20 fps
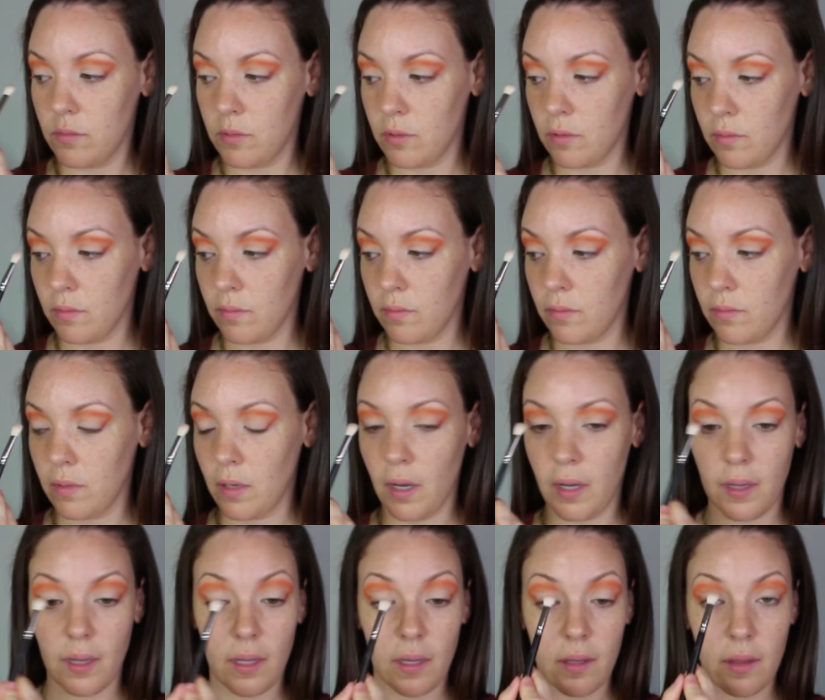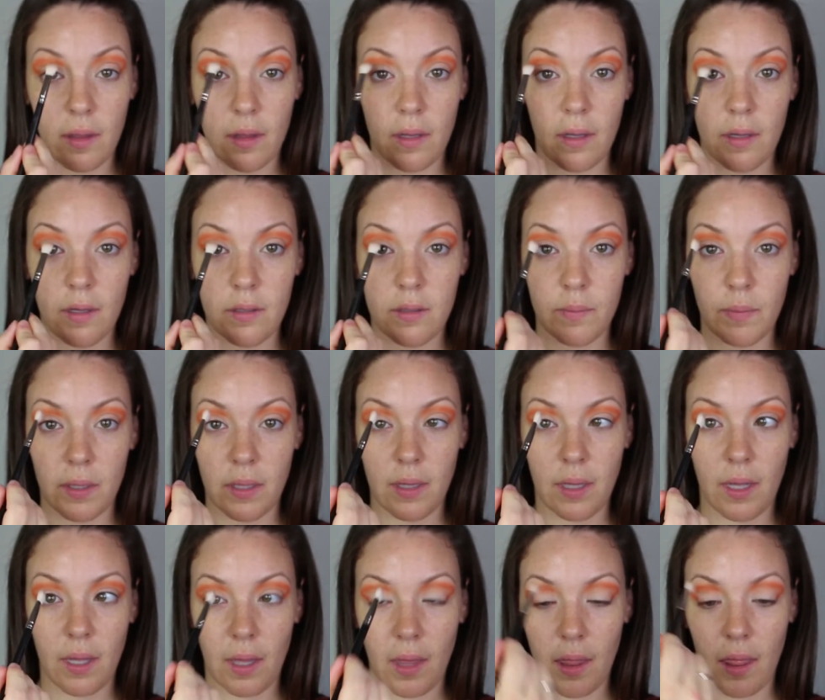So not like this, but
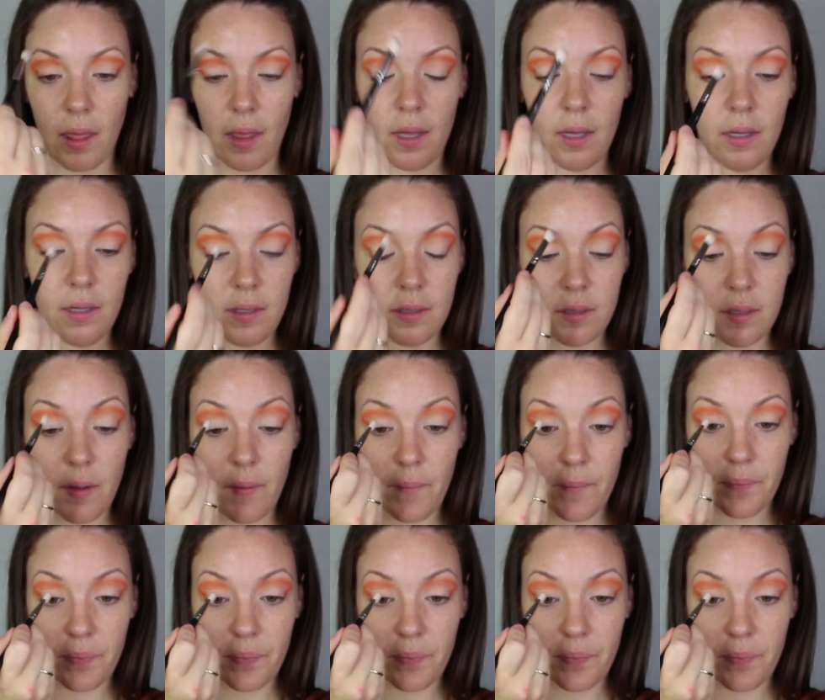like this.